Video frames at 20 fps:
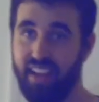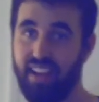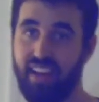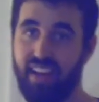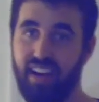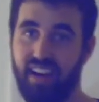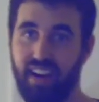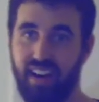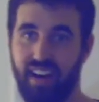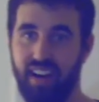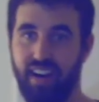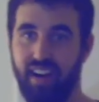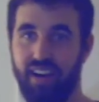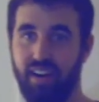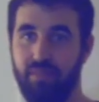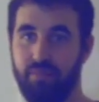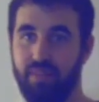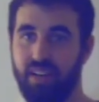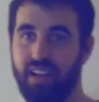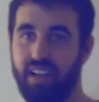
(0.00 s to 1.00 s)

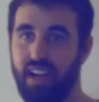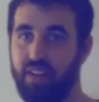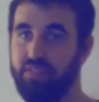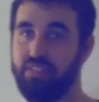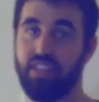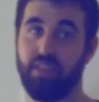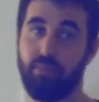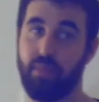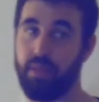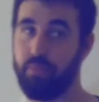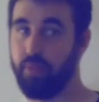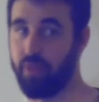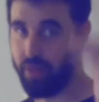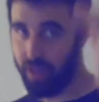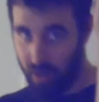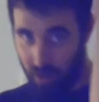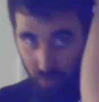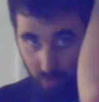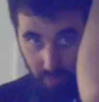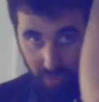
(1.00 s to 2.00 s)
I've seen people
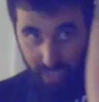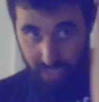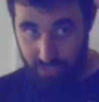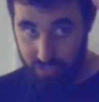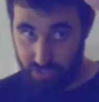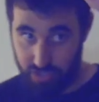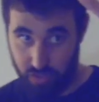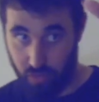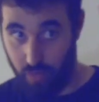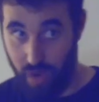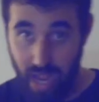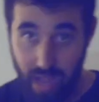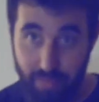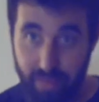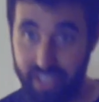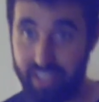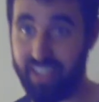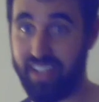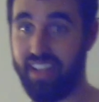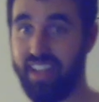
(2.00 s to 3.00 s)
go and just grab it,
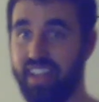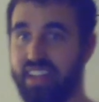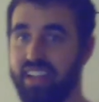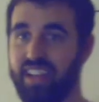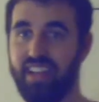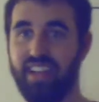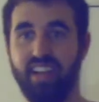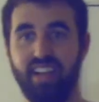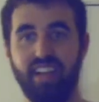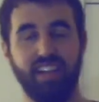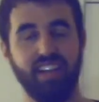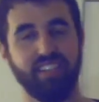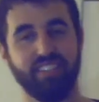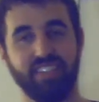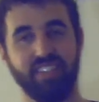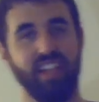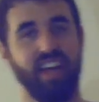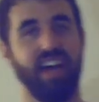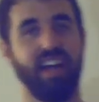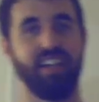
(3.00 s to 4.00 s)
and there's a
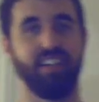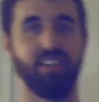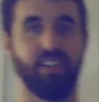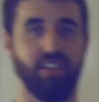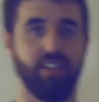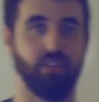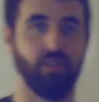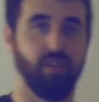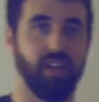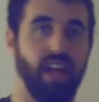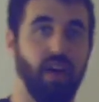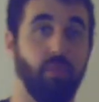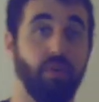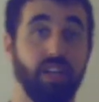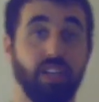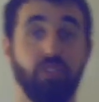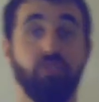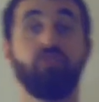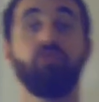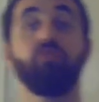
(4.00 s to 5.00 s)
lot you can do in that one. You
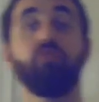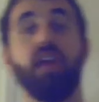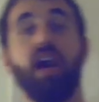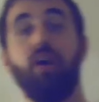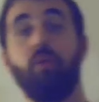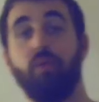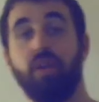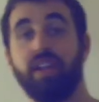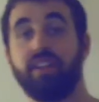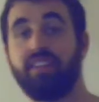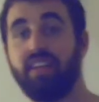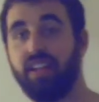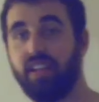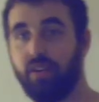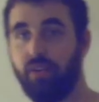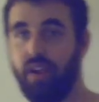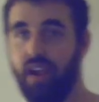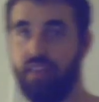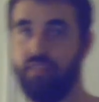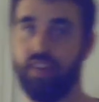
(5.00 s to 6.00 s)
do not want to telegraph
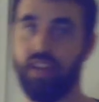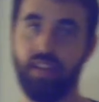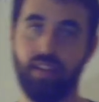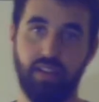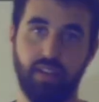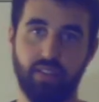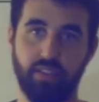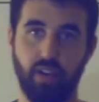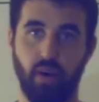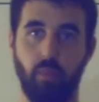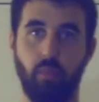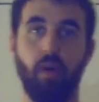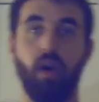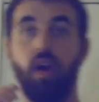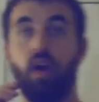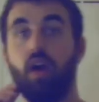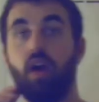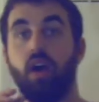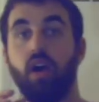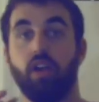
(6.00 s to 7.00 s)
it. So,
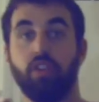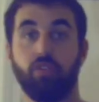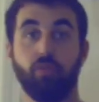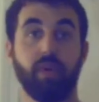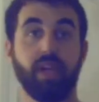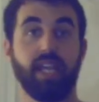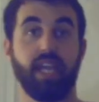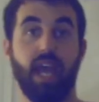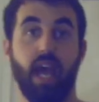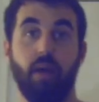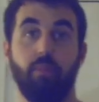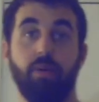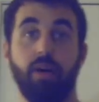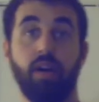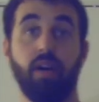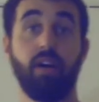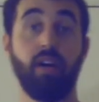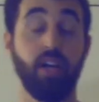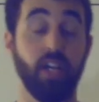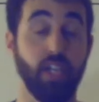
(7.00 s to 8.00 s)
to recap, you